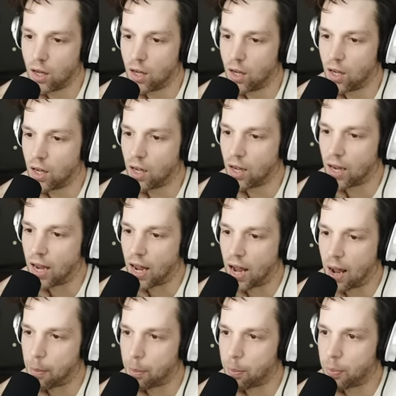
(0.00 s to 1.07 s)

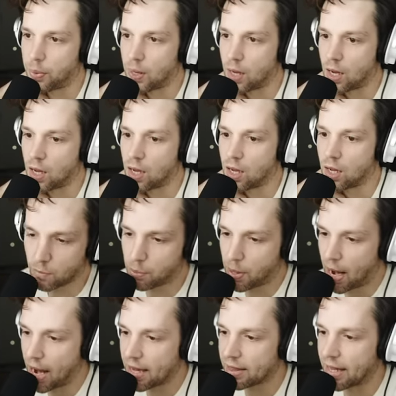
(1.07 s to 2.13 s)
happy.
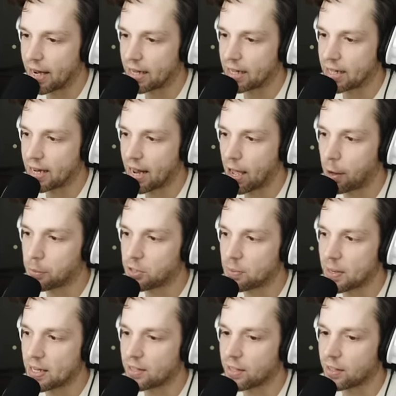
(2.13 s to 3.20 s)
Pie lady helped
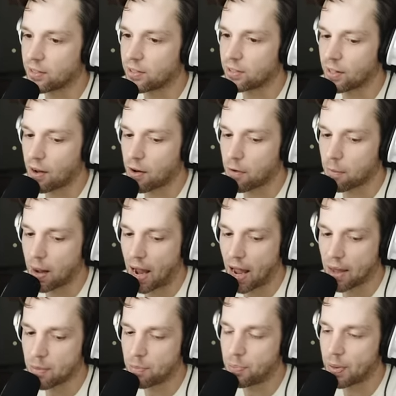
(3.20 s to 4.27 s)
me to sew my